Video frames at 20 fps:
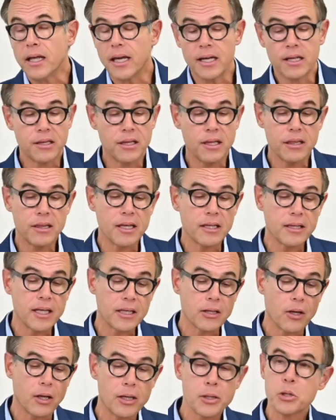existing
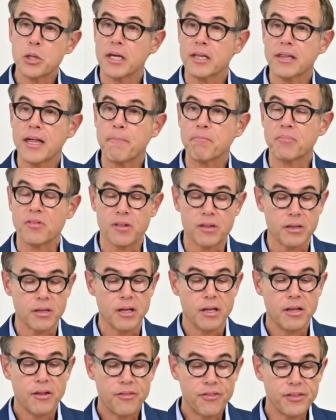technology acceptance
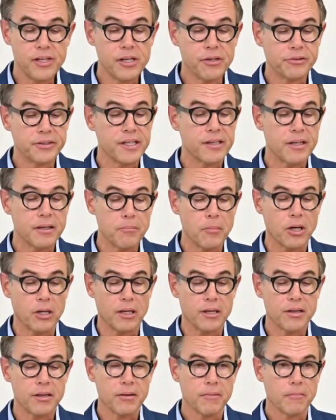theories and
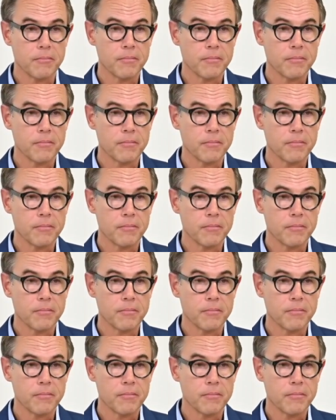models.